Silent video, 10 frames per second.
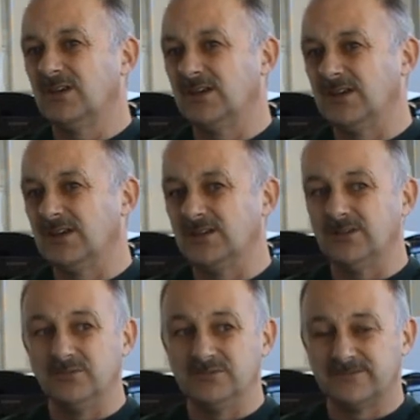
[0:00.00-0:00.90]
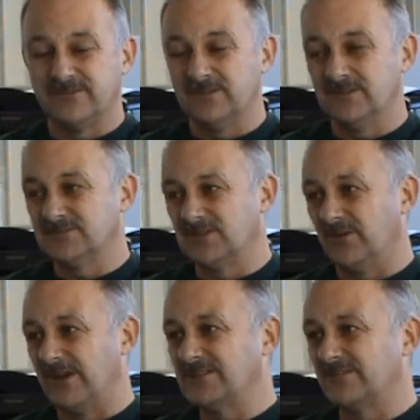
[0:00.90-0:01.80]
who was a
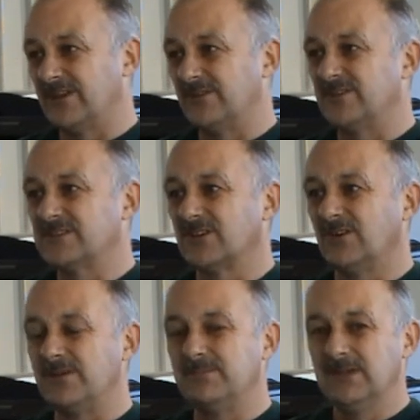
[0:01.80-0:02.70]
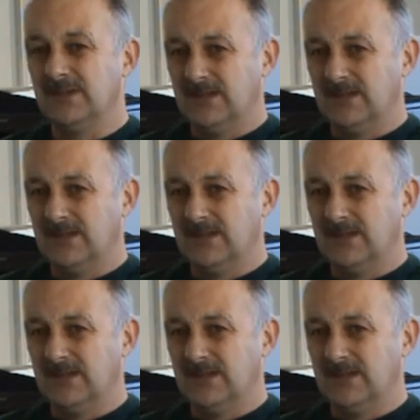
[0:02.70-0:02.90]
director here at the time,